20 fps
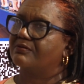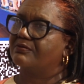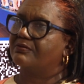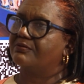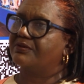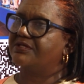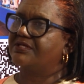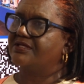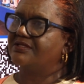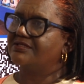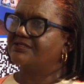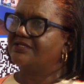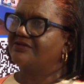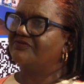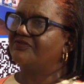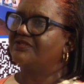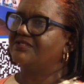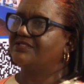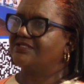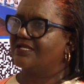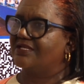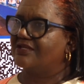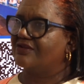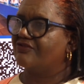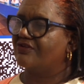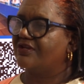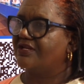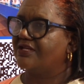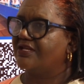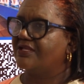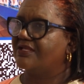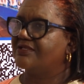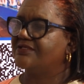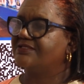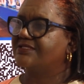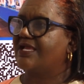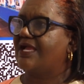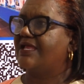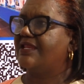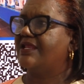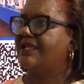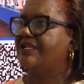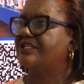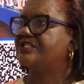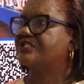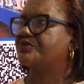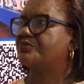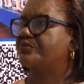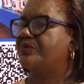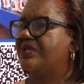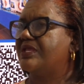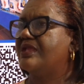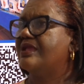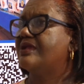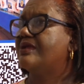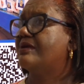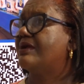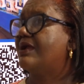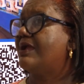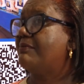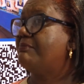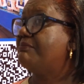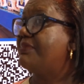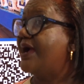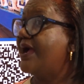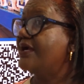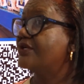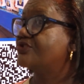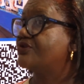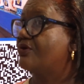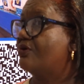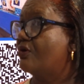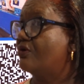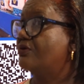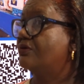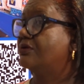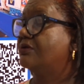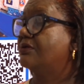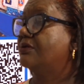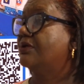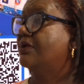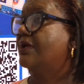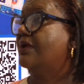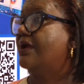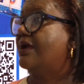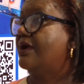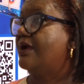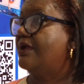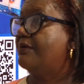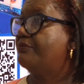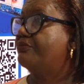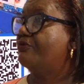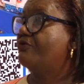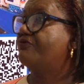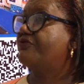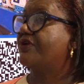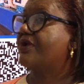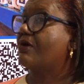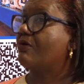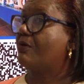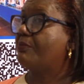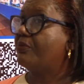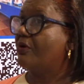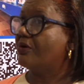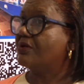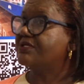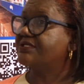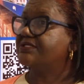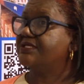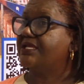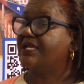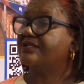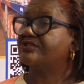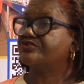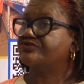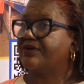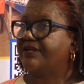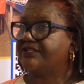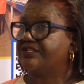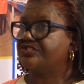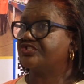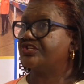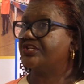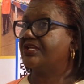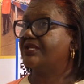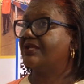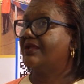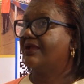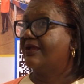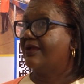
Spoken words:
within St. Vincent and the Grenadines, and hence we embarked on improving our policy and strategy